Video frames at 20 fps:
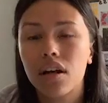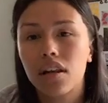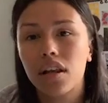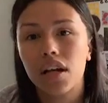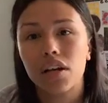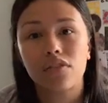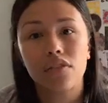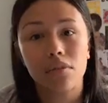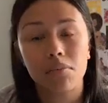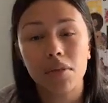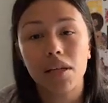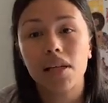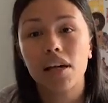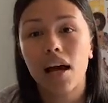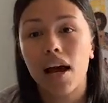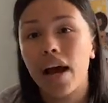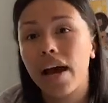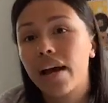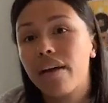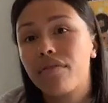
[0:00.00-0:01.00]
Like for me,
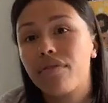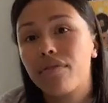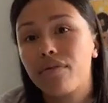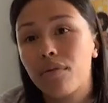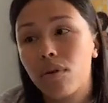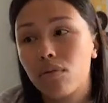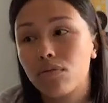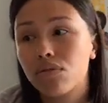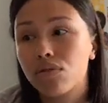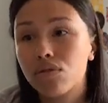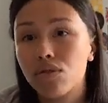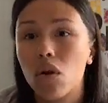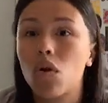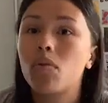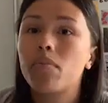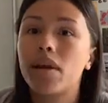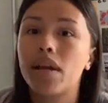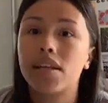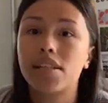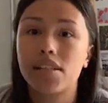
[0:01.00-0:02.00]
I have thrown so
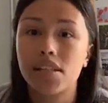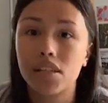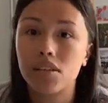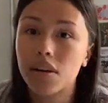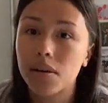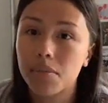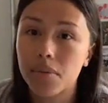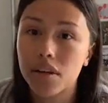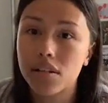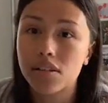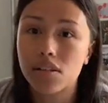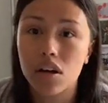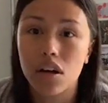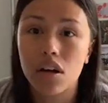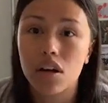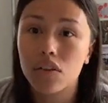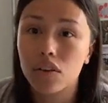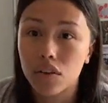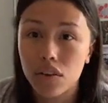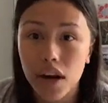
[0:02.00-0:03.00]
many cigarette butts
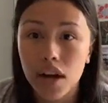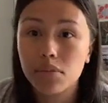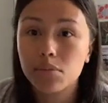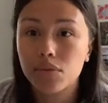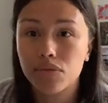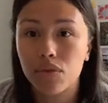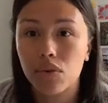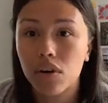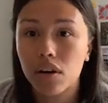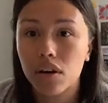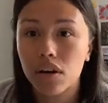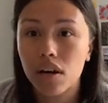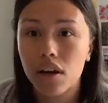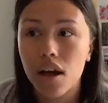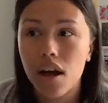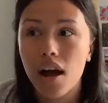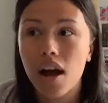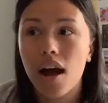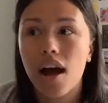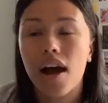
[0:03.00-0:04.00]
on the ground before.
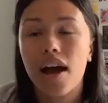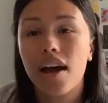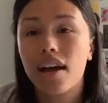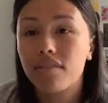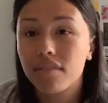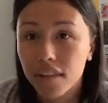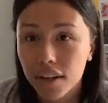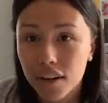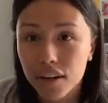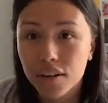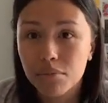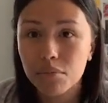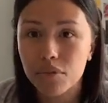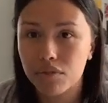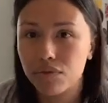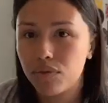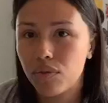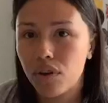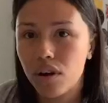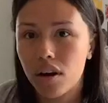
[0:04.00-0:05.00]
I have littered
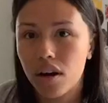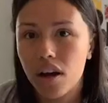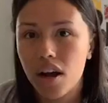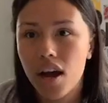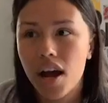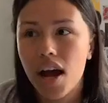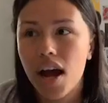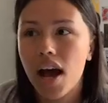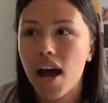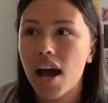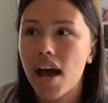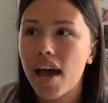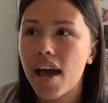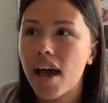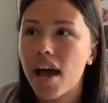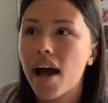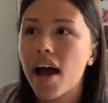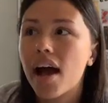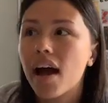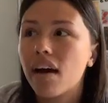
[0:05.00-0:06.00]
before.
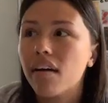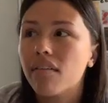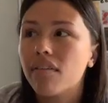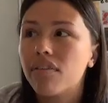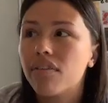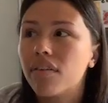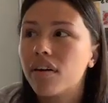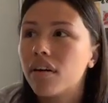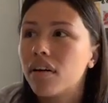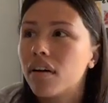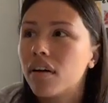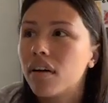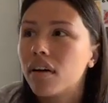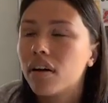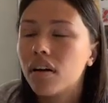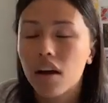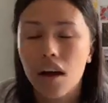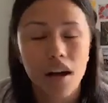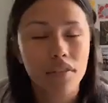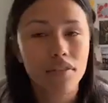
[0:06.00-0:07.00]
I've
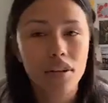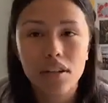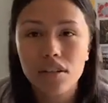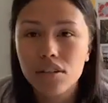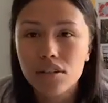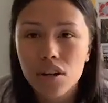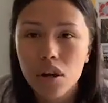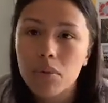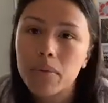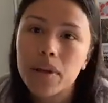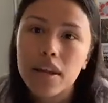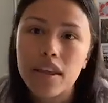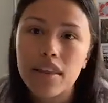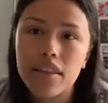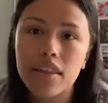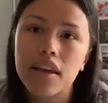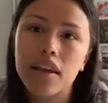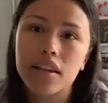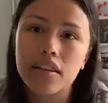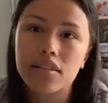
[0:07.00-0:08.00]
done so many
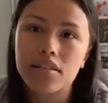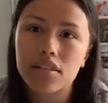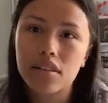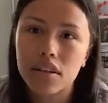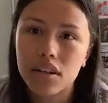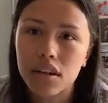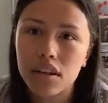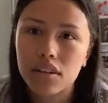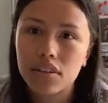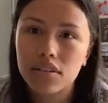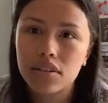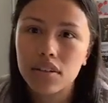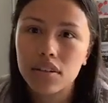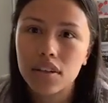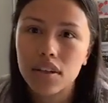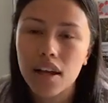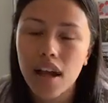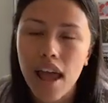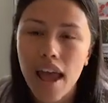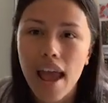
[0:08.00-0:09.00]
things,
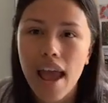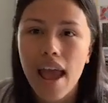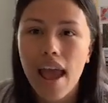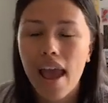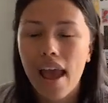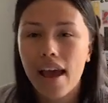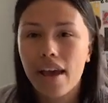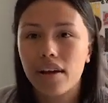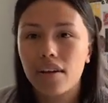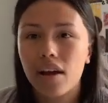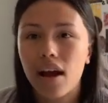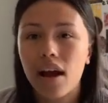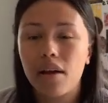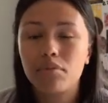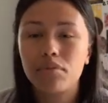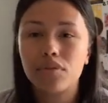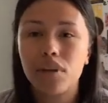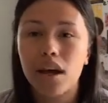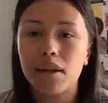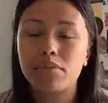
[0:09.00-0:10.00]
And
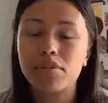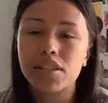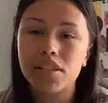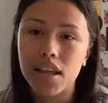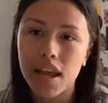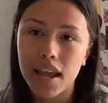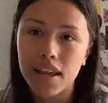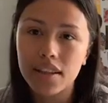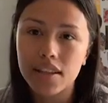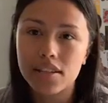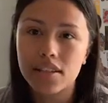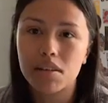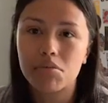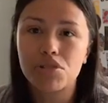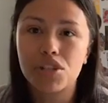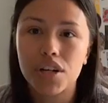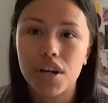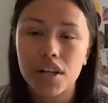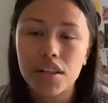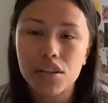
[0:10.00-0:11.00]
I'm saying this and I'm
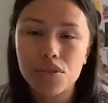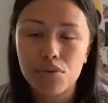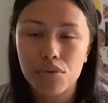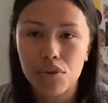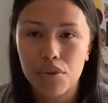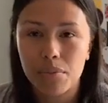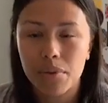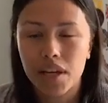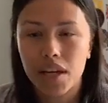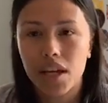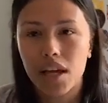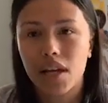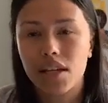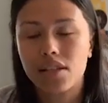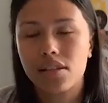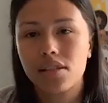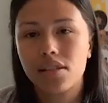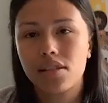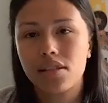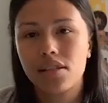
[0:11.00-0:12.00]
sharing this with you
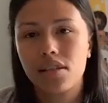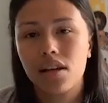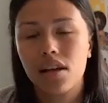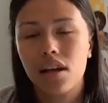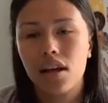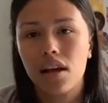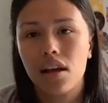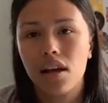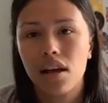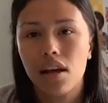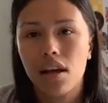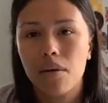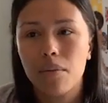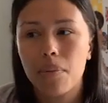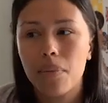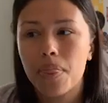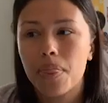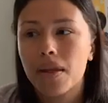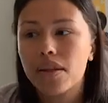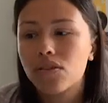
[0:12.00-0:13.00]
because
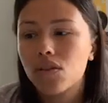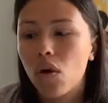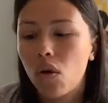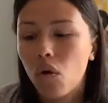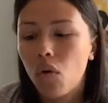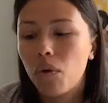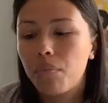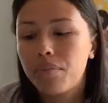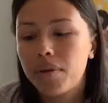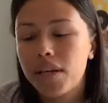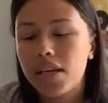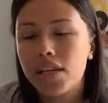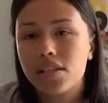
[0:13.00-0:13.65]
this whole